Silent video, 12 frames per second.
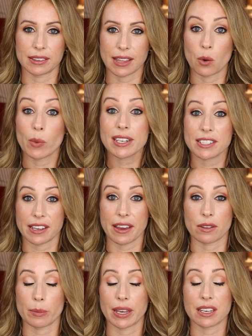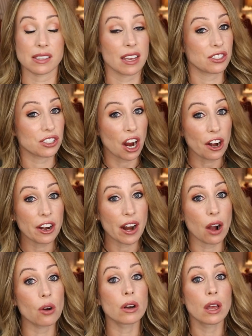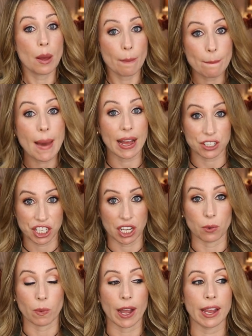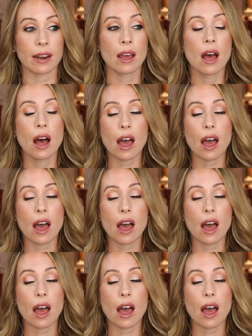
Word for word: like they went together, because they started out matching, right?